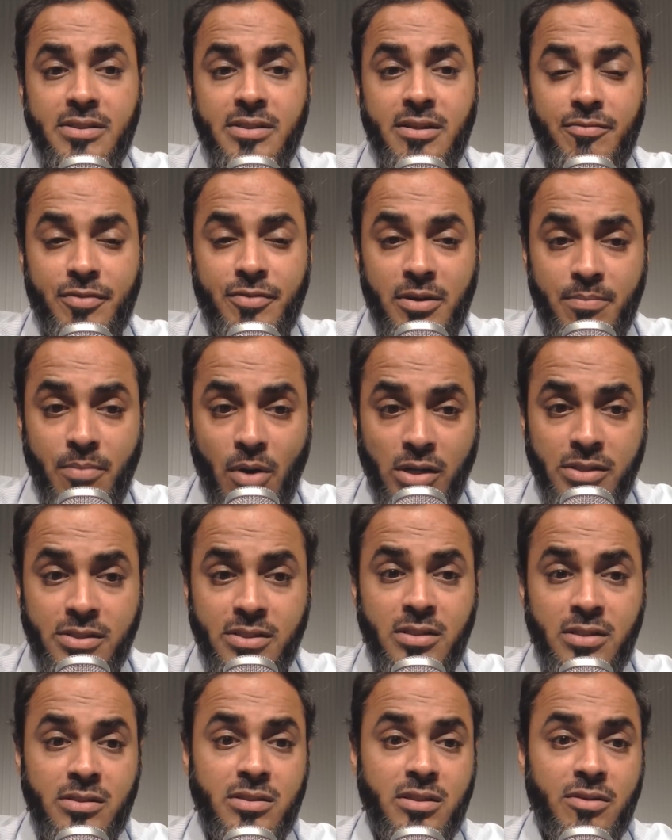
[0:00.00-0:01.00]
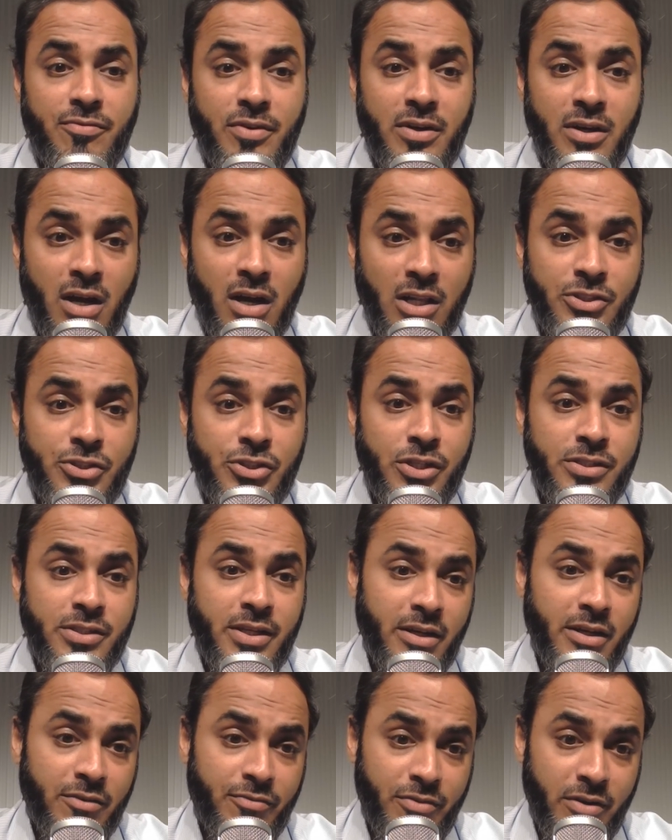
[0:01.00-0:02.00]
different bosses, different cultures,
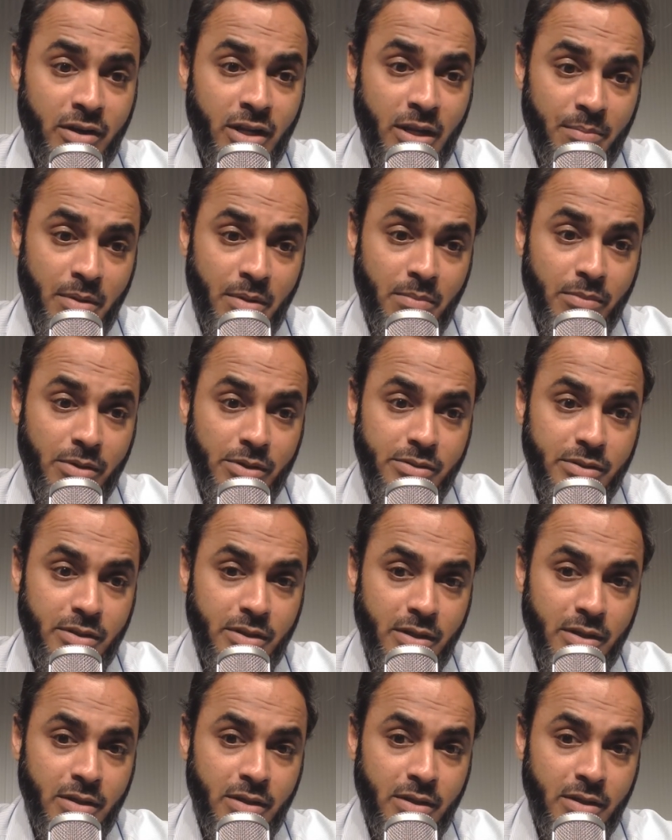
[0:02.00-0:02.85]
and different team members.